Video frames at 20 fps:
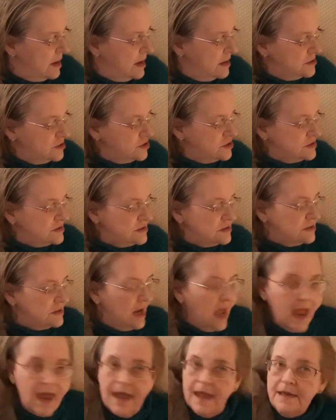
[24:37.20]
Just
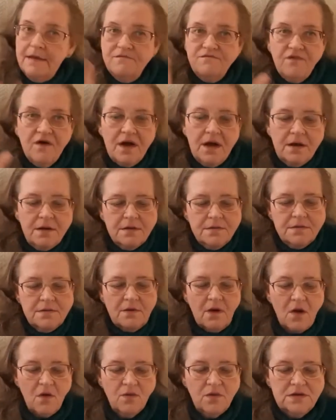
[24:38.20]
hanging fire,
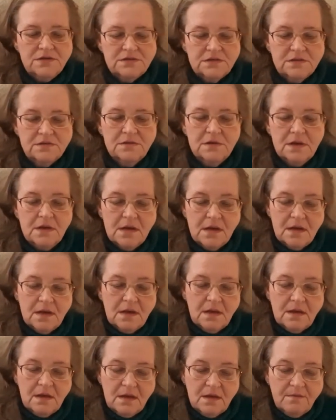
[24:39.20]
always.
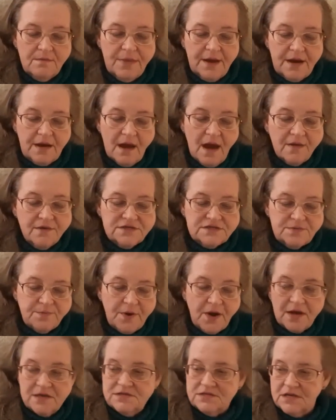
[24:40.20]
But I was
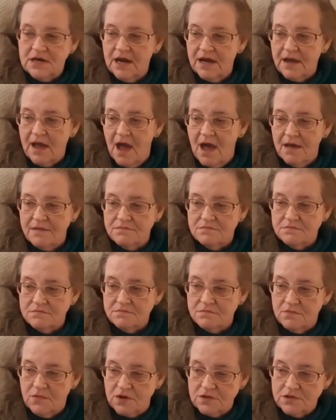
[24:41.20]
surprised that I got
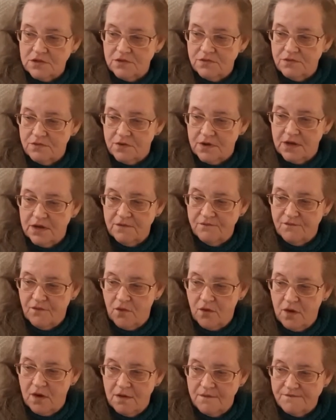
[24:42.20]
one, two, three,
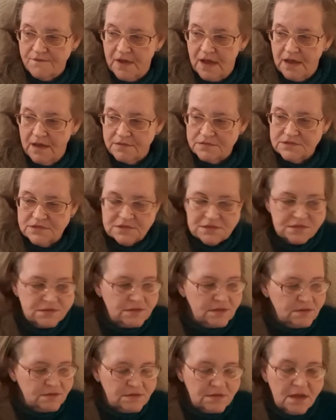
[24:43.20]

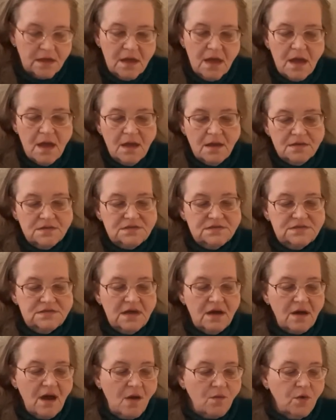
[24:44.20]
four, five,
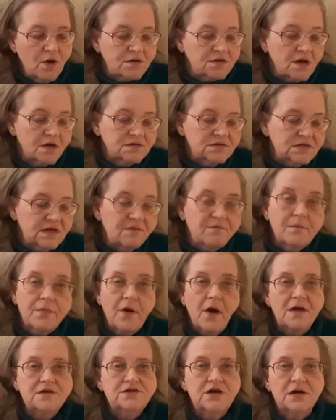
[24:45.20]
six. I worked on seven
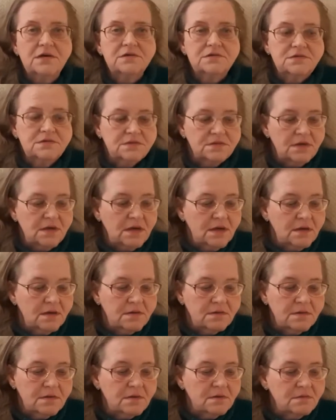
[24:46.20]
projects
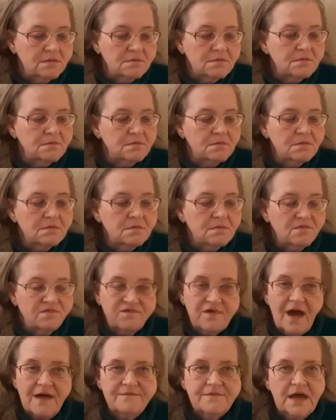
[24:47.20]
in
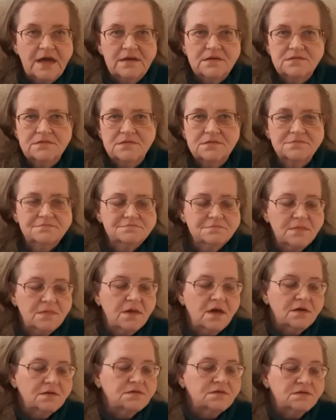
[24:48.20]
five days
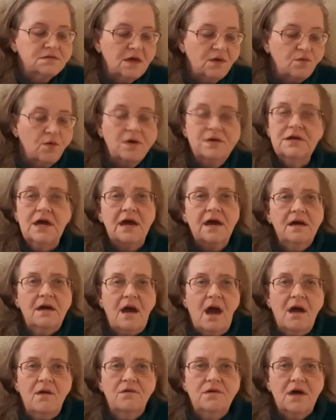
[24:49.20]
because that one day
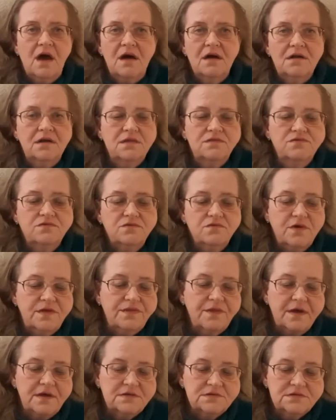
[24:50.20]
I, I did three
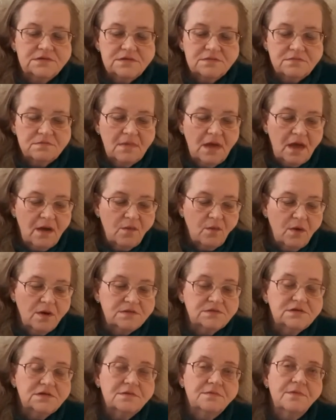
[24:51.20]
things at
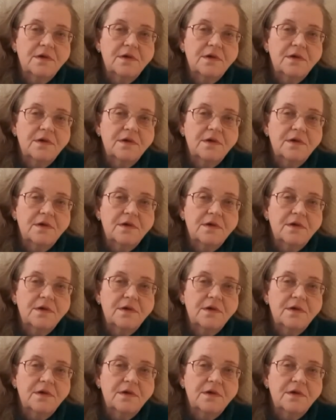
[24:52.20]
once.